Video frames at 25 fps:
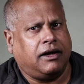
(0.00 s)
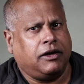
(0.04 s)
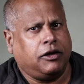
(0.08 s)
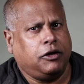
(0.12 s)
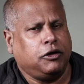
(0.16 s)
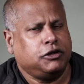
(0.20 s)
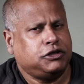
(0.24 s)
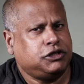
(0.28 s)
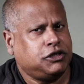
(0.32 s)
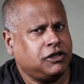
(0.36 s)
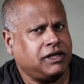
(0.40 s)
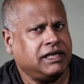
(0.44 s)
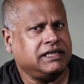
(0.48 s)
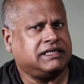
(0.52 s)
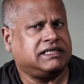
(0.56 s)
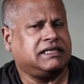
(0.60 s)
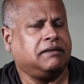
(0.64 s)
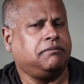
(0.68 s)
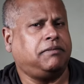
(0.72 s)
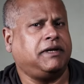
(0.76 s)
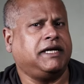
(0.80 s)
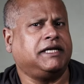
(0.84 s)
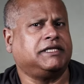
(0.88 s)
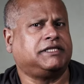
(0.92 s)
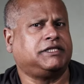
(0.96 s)
you shouldn't
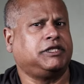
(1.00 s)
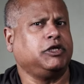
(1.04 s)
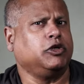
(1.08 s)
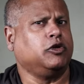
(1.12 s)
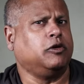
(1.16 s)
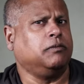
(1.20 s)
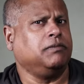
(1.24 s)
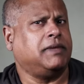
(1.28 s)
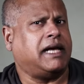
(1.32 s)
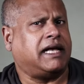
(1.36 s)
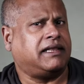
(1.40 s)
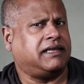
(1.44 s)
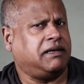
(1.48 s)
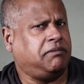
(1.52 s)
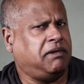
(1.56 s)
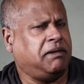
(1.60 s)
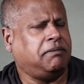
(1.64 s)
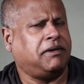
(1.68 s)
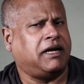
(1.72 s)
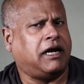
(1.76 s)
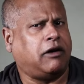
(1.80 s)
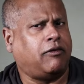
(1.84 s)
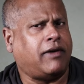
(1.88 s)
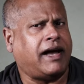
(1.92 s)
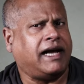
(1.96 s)
simply assume that the
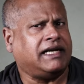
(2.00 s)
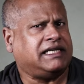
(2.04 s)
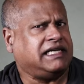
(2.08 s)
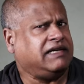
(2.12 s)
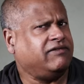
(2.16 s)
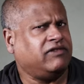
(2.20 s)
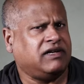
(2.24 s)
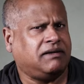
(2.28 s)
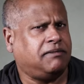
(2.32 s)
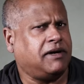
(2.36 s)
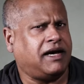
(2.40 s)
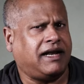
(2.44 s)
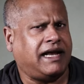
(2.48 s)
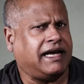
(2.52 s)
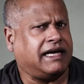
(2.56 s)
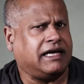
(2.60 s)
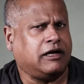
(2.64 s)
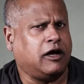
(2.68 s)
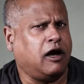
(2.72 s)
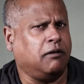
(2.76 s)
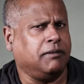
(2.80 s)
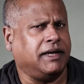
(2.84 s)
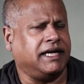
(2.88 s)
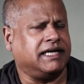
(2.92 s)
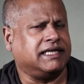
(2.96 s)
people are right even about
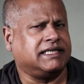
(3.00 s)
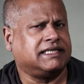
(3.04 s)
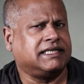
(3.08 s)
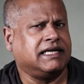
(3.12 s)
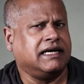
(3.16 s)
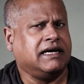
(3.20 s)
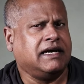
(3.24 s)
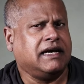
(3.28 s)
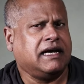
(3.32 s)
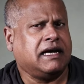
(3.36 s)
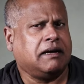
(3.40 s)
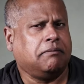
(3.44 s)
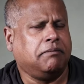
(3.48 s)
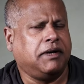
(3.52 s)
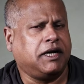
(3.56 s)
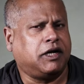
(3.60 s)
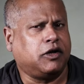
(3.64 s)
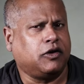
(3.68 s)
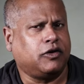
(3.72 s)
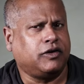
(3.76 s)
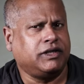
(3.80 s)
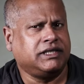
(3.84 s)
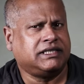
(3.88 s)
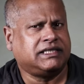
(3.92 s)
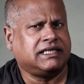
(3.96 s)
economics,
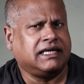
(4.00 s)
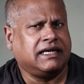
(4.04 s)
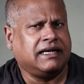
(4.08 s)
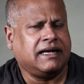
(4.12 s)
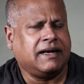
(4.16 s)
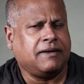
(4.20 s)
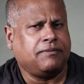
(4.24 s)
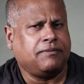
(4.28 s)
because